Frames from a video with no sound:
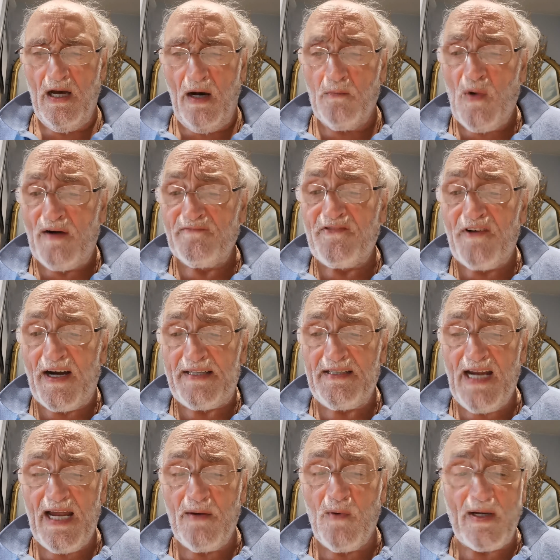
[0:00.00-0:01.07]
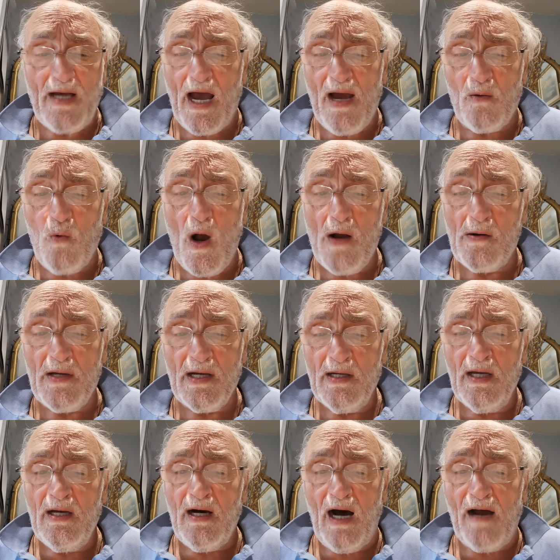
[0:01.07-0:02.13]
And one fine day, when I awoke,
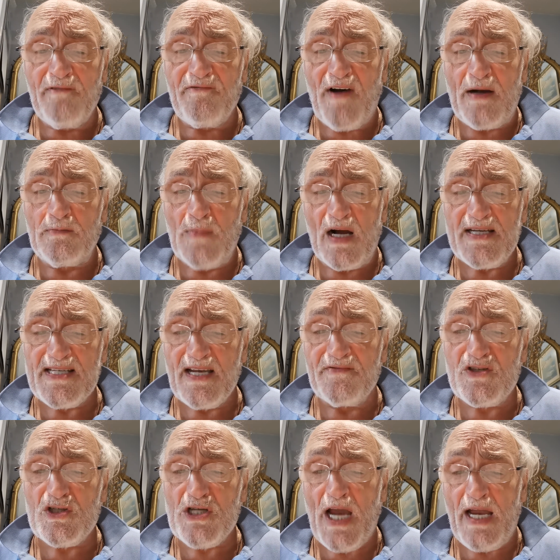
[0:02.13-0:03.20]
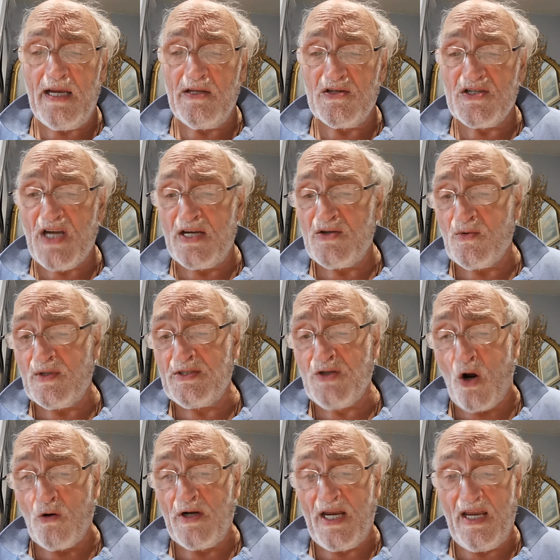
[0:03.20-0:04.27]
I found myself changed into a
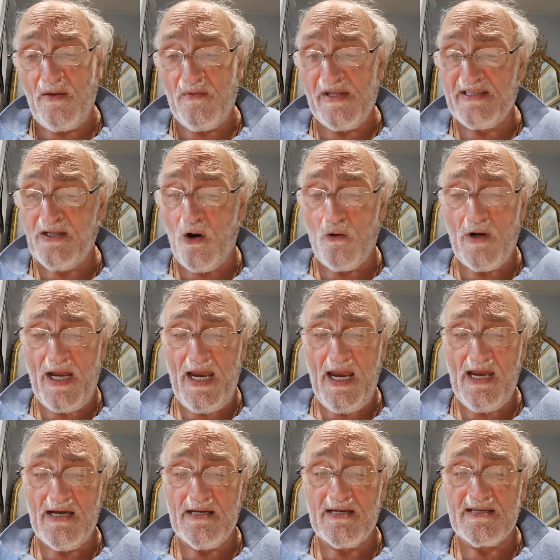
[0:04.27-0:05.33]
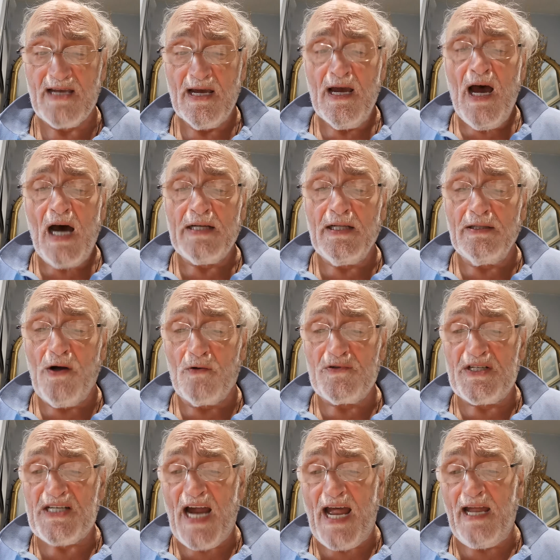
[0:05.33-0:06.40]
donkey with long ears and a
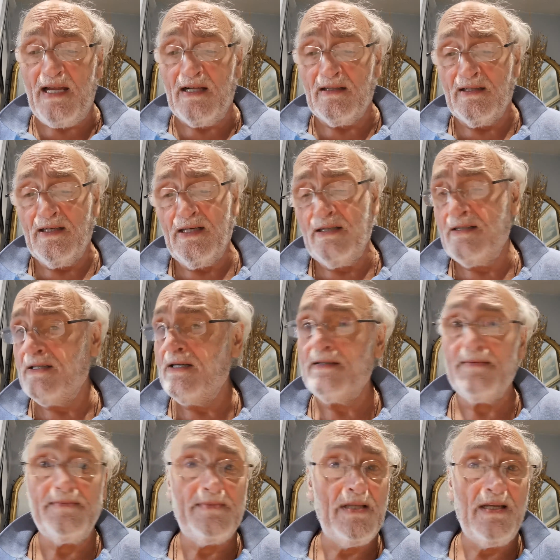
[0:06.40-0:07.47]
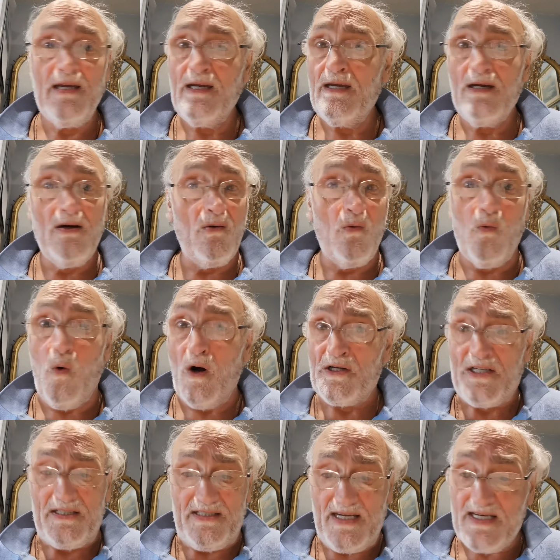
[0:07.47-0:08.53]
long tail.
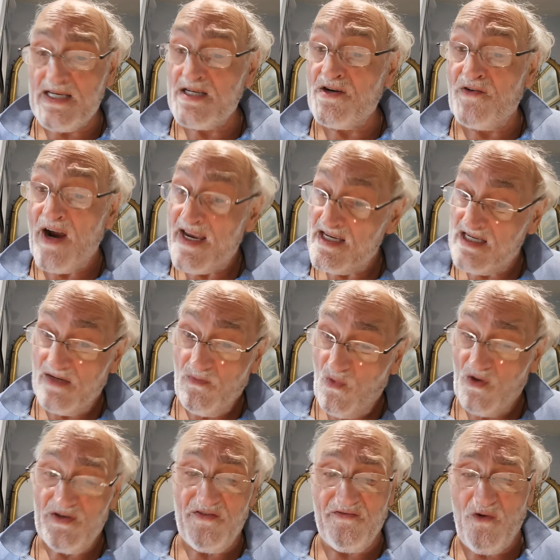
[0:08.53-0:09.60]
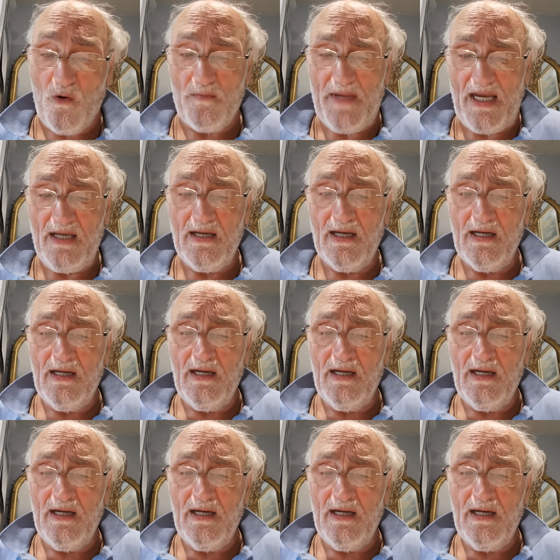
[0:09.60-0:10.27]
What a disgrace it was for me!